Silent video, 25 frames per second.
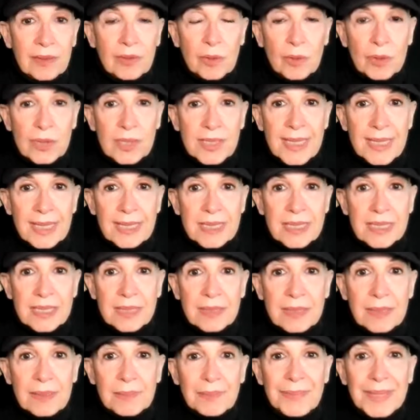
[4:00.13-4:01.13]
Of course,
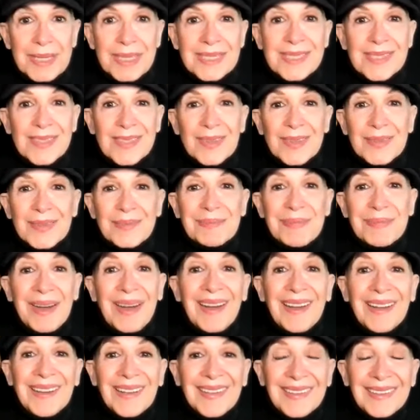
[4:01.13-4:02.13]
that's based on
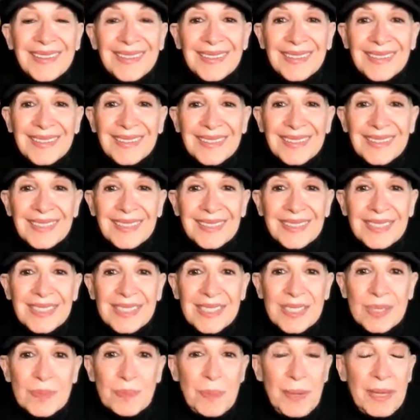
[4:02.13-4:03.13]
my
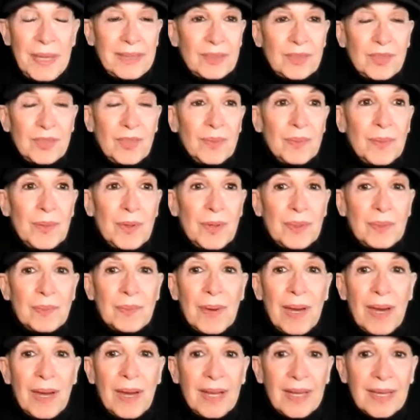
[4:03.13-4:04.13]
spectrum, on
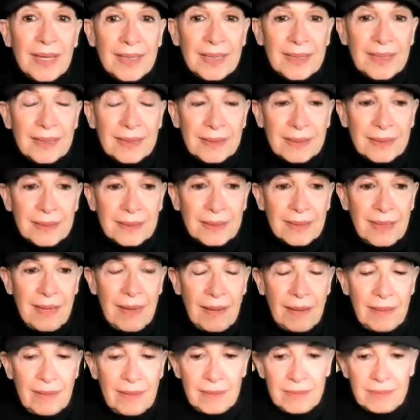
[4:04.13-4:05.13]
my
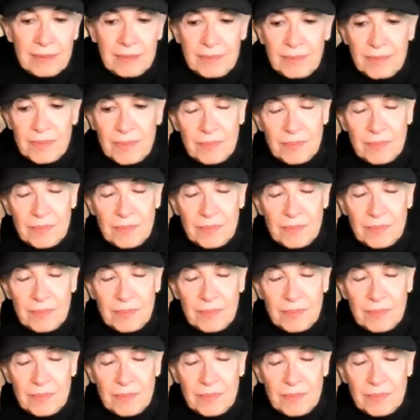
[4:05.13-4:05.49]
uh,